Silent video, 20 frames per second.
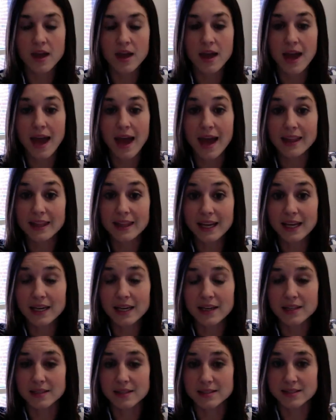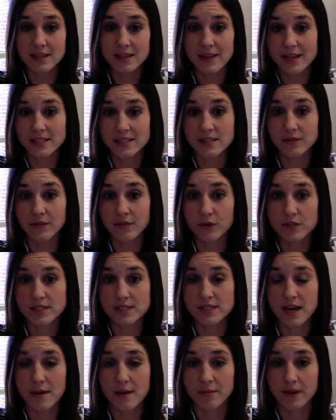And then, so that's the 4th
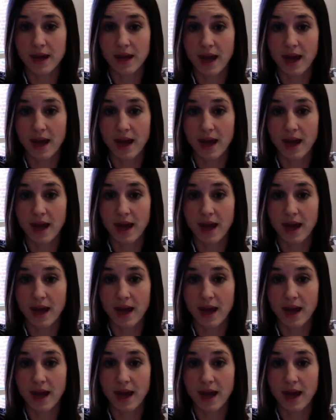step.